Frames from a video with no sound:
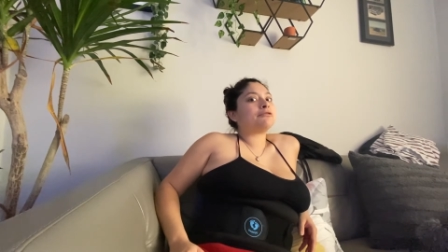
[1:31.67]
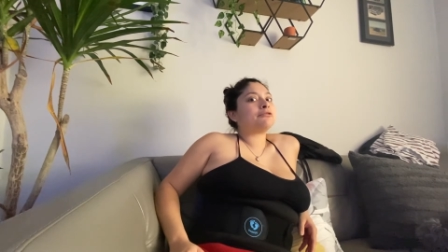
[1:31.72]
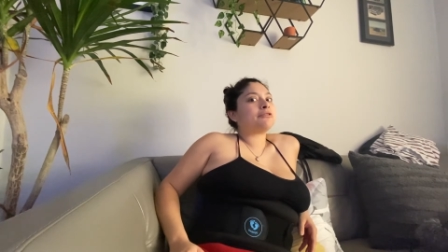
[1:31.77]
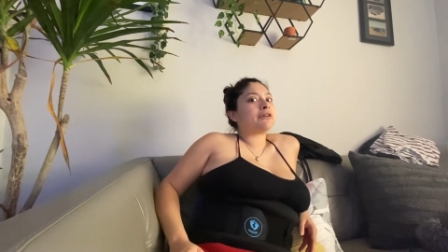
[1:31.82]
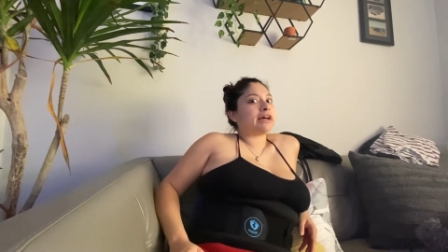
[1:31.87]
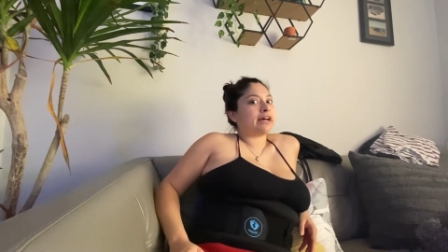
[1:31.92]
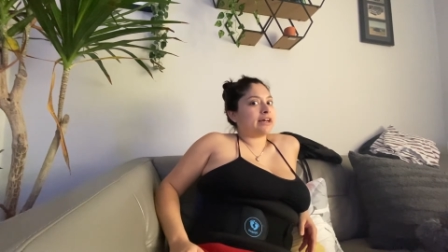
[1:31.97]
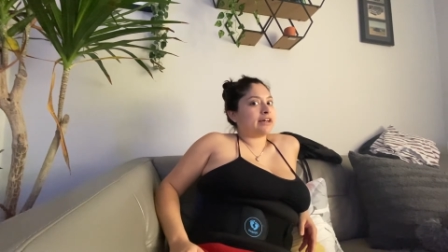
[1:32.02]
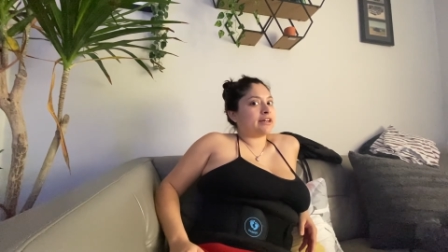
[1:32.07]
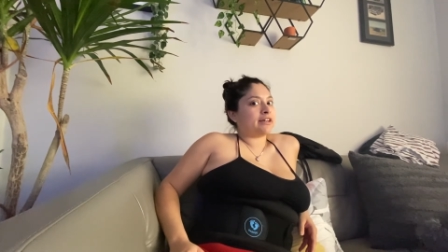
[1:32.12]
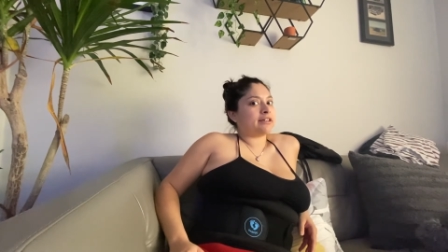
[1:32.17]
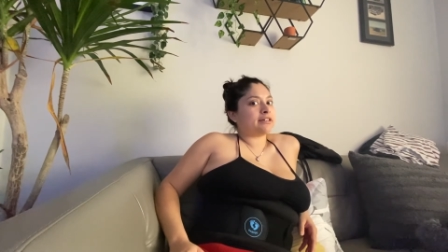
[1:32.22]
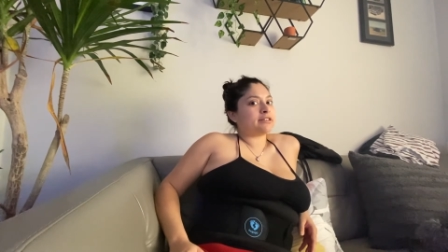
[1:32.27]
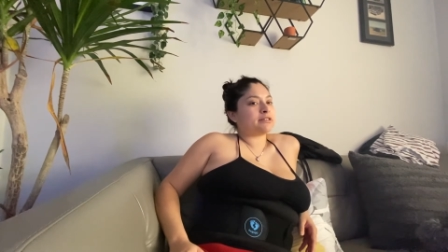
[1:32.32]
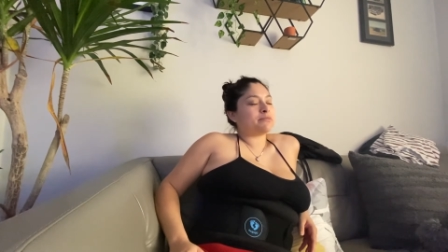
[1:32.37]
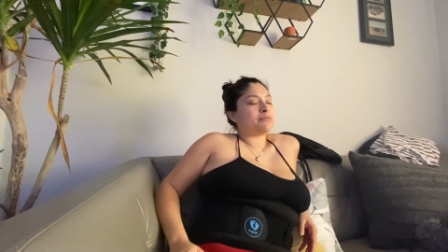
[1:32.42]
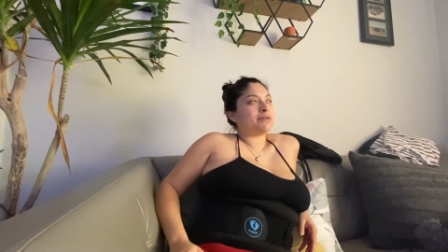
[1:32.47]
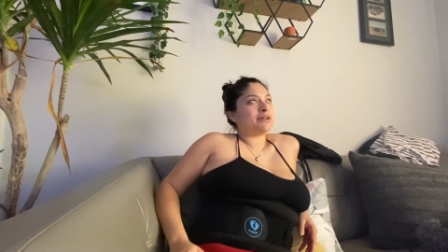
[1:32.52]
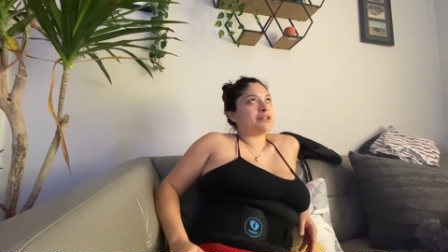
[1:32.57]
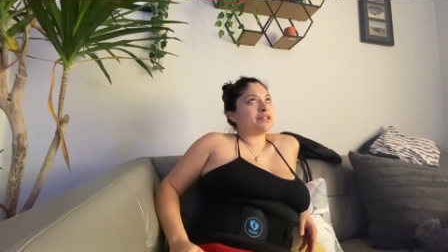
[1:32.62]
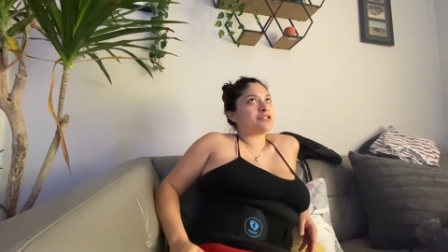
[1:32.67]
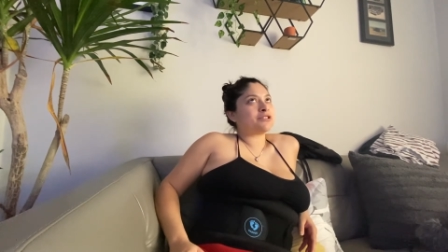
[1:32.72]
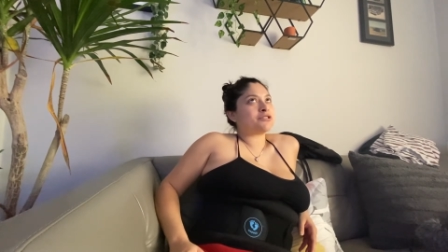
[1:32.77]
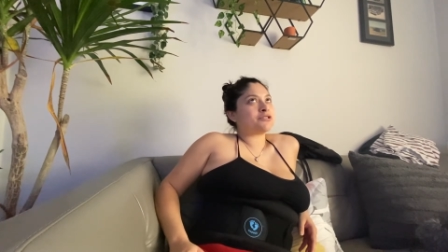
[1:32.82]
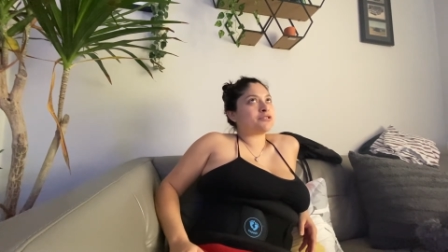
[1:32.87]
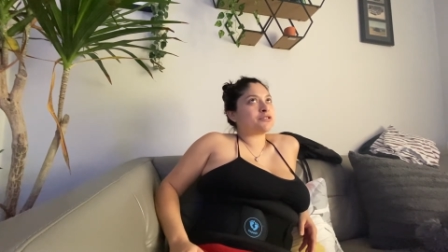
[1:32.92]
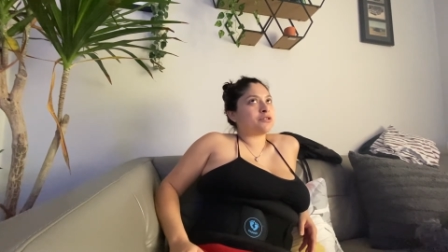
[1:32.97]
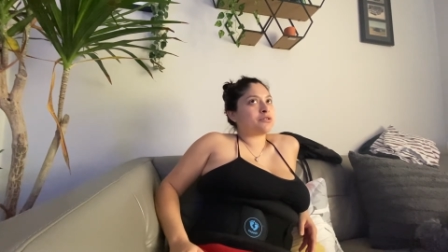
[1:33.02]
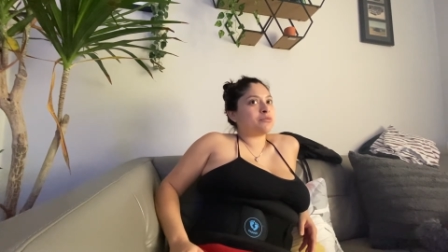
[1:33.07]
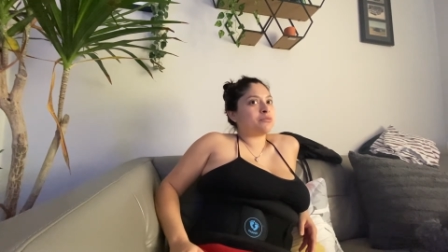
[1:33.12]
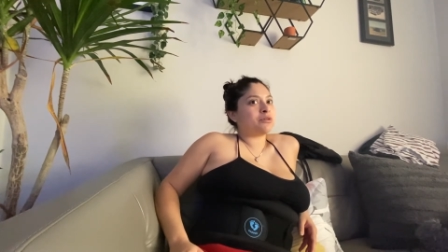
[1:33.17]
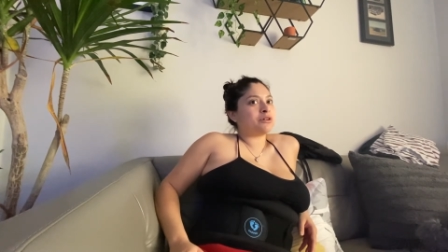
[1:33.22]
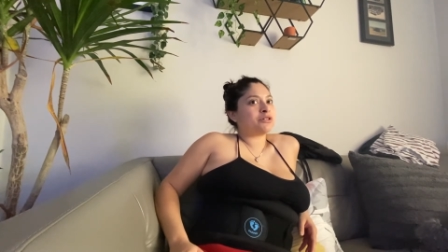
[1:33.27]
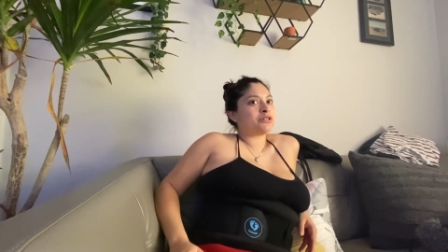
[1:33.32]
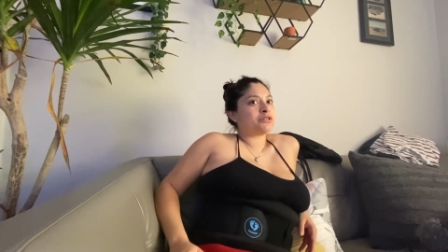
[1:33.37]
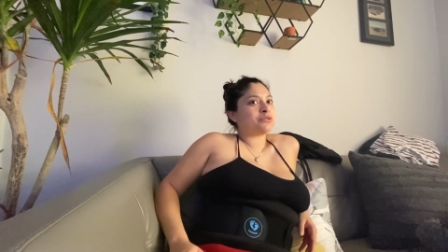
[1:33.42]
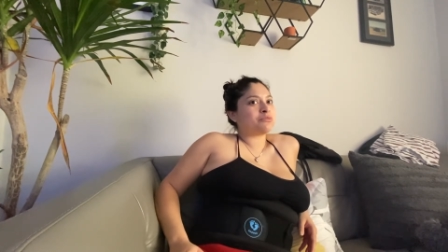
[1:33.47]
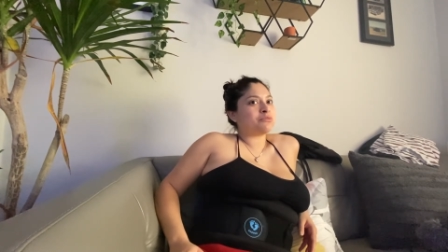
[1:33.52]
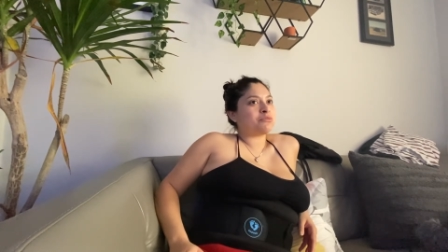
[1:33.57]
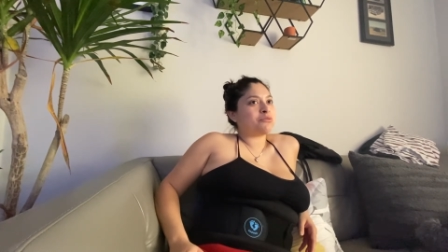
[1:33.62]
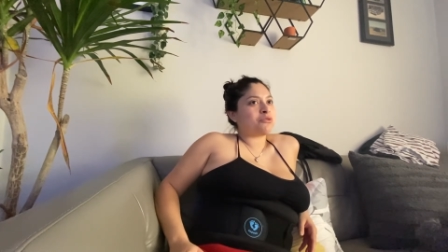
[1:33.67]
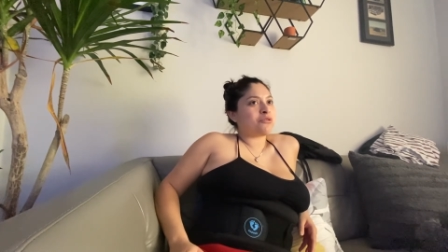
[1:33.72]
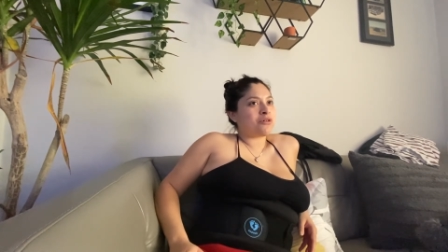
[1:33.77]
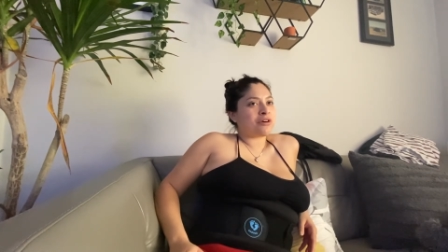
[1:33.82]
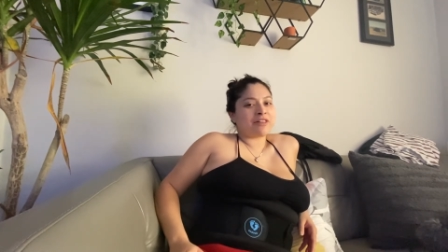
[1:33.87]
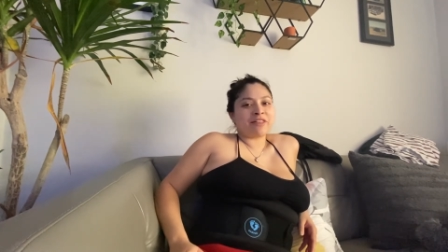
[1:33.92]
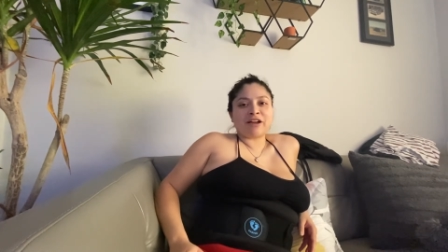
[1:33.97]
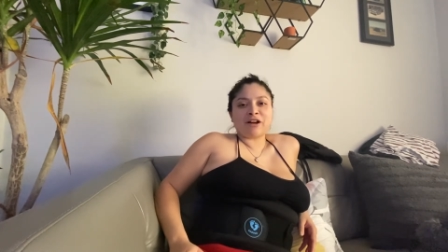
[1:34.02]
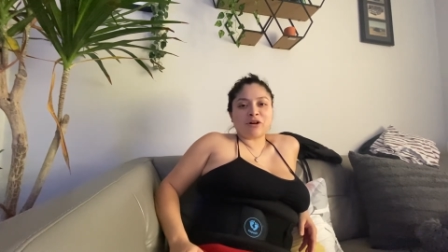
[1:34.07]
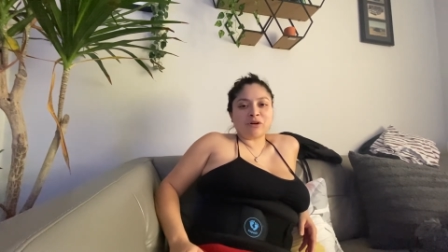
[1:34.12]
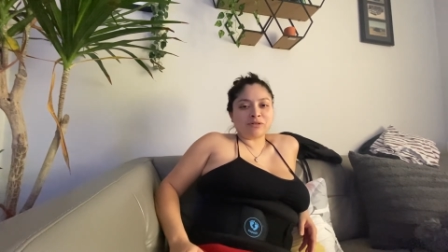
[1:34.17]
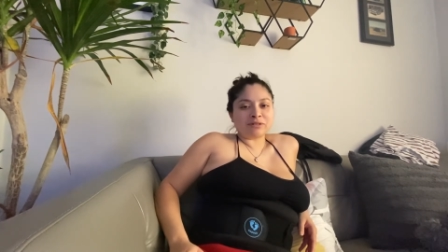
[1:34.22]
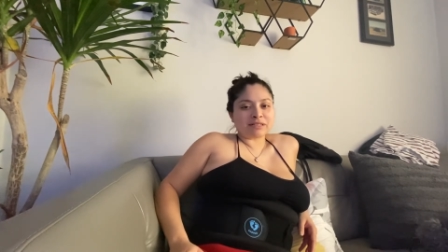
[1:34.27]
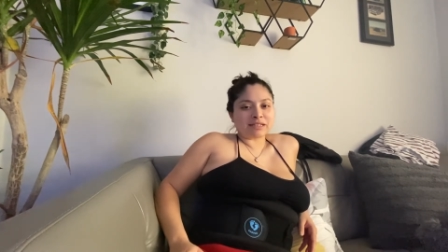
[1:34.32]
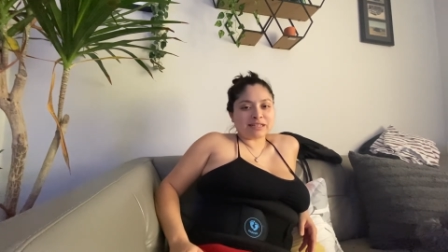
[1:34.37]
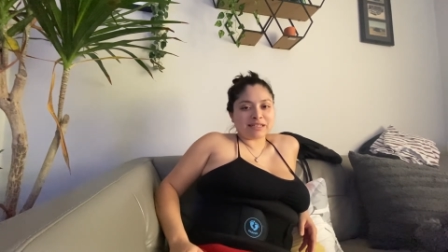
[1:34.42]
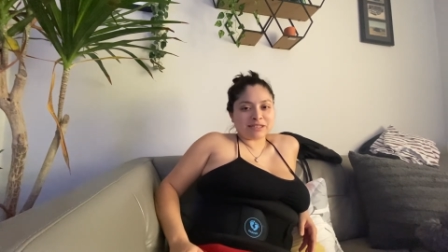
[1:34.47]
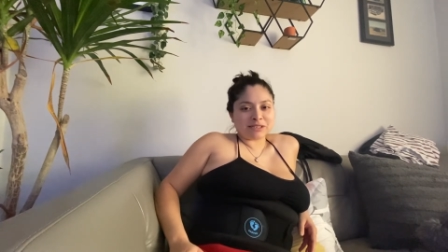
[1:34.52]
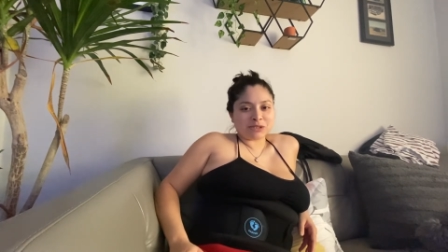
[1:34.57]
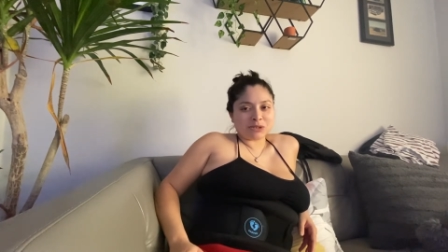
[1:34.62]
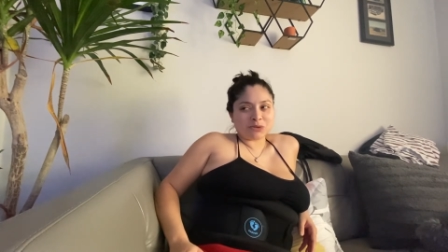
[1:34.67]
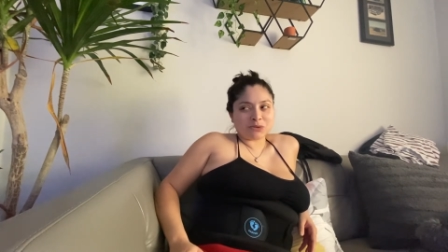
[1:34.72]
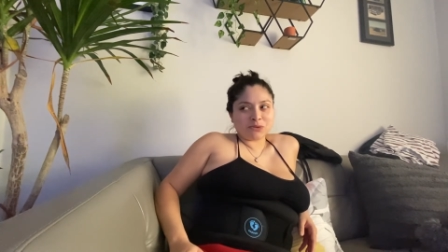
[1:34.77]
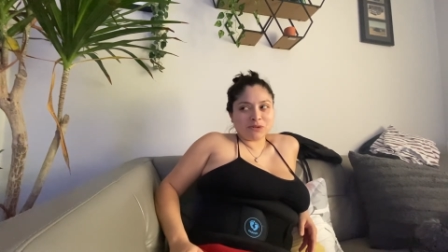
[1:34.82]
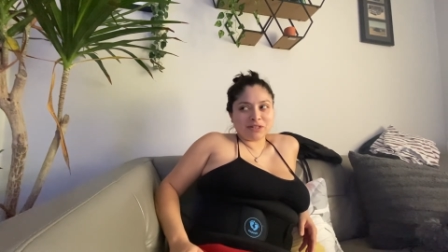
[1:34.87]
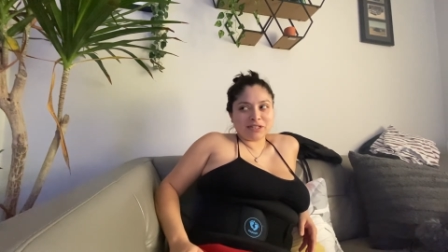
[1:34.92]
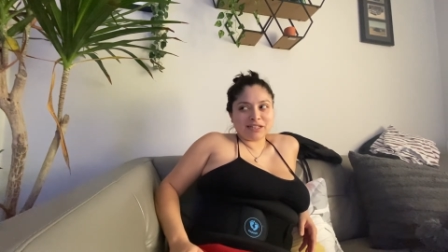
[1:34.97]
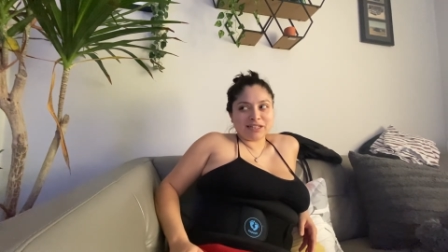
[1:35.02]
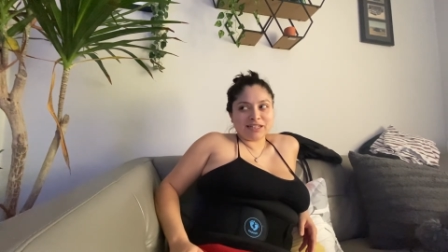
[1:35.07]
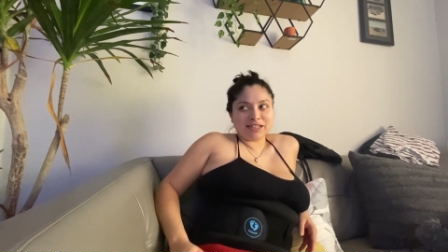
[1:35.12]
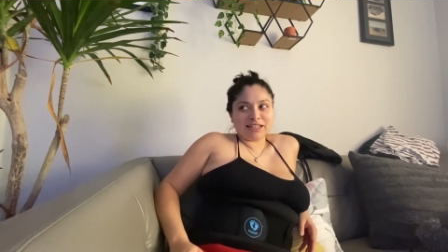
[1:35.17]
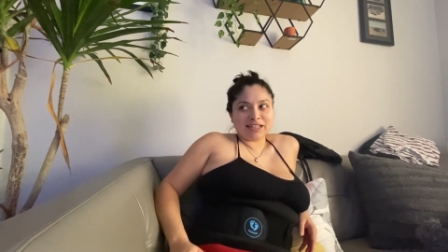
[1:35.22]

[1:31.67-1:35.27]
facts, but it's so much more that goes into it.